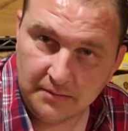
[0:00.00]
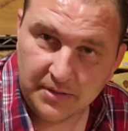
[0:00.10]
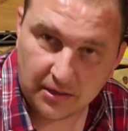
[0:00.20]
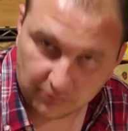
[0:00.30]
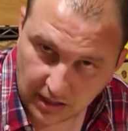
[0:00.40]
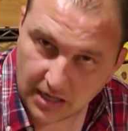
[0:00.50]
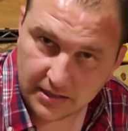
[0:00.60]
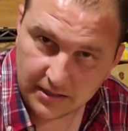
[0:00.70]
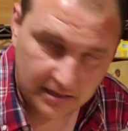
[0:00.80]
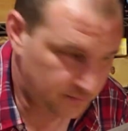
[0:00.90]
pet rock
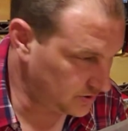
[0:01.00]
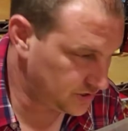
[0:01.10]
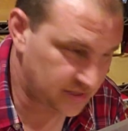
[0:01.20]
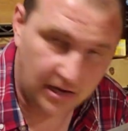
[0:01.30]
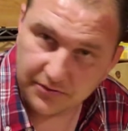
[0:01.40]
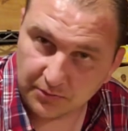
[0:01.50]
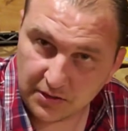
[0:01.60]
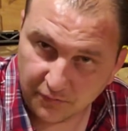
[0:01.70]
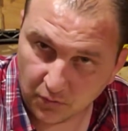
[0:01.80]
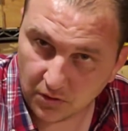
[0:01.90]
that pushes out 3
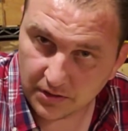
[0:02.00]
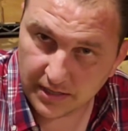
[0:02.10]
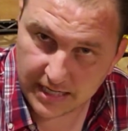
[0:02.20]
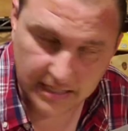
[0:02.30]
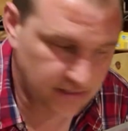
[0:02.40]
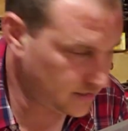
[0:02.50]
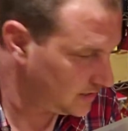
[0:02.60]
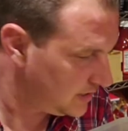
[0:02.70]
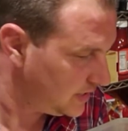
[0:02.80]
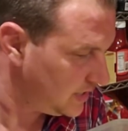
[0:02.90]
or 4 eggs.
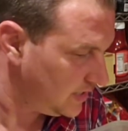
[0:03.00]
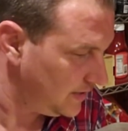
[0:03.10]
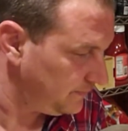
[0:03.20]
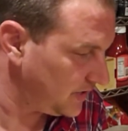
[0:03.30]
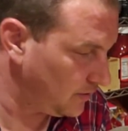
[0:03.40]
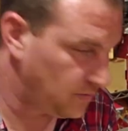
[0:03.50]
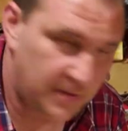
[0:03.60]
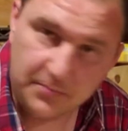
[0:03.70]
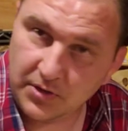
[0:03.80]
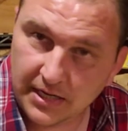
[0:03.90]
You know, when
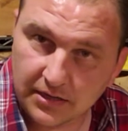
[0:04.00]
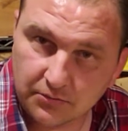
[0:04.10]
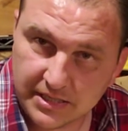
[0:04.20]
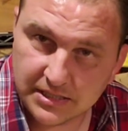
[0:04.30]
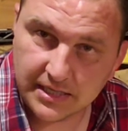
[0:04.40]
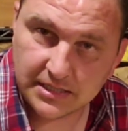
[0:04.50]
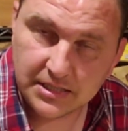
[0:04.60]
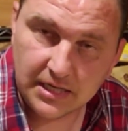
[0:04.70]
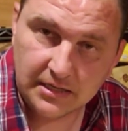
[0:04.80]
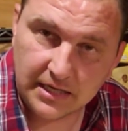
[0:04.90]
people get into
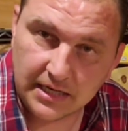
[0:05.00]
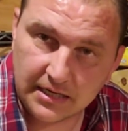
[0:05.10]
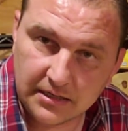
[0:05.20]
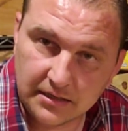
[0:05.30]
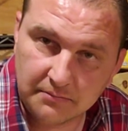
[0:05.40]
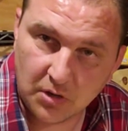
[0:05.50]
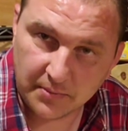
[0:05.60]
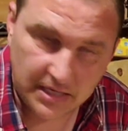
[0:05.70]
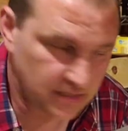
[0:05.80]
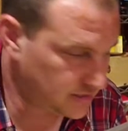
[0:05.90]
retics, they get into
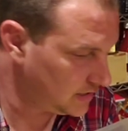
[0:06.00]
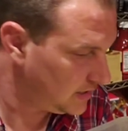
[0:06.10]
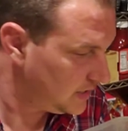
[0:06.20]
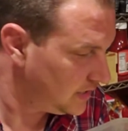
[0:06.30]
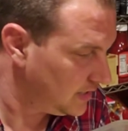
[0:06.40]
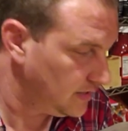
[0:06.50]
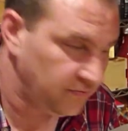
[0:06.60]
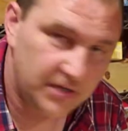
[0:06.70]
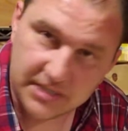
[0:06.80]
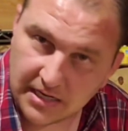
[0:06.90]
Burmese,
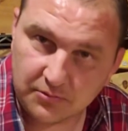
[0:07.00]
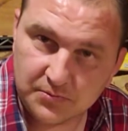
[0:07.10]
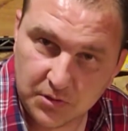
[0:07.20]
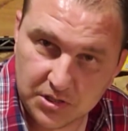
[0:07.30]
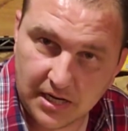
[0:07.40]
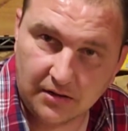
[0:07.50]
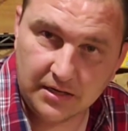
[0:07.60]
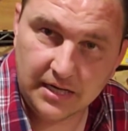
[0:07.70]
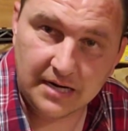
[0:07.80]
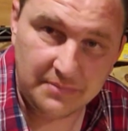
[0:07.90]
these animals push out
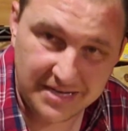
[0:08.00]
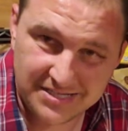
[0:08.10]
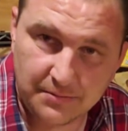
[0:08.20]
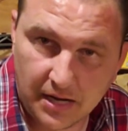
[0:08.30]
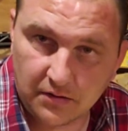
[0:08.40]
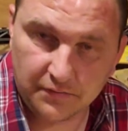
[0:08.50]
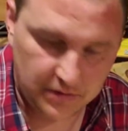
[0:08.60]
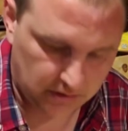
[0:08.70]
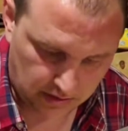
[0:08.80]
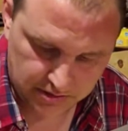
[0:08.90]
an immense amount
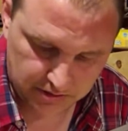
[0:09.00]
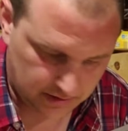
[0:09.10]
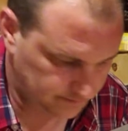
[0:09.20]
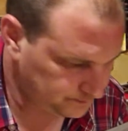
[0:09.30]
of clutches.